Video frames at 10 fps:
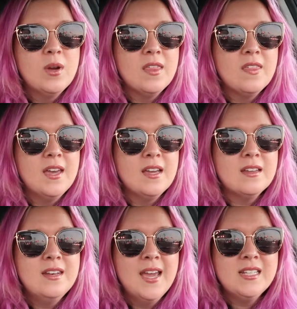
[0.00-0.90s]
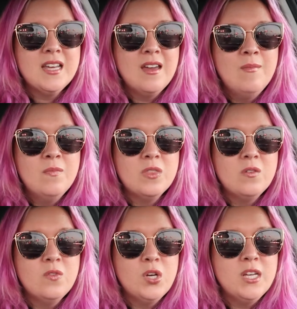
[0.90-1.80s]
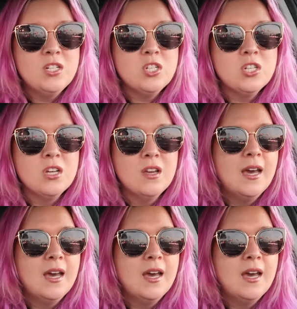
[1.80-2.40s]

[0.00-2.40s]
with like nighttime footage